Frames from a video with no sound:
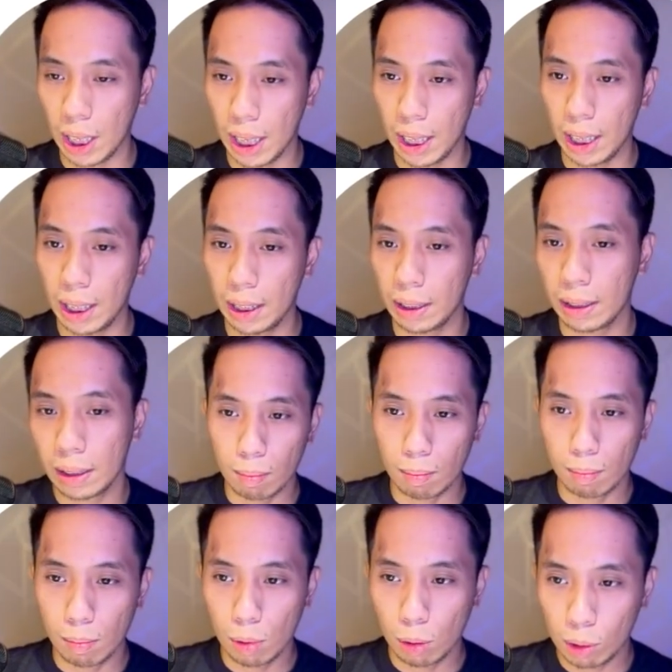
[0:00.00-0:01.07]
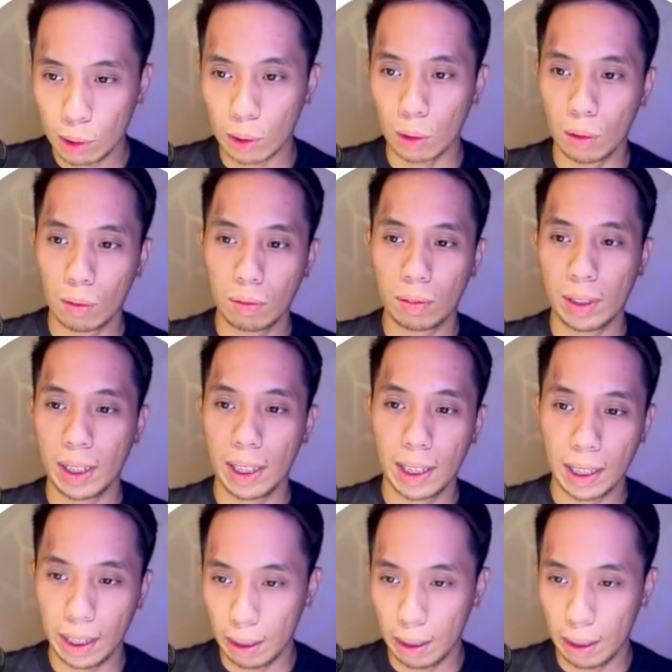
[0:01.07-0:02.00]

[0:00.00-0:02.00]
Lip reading: and most of the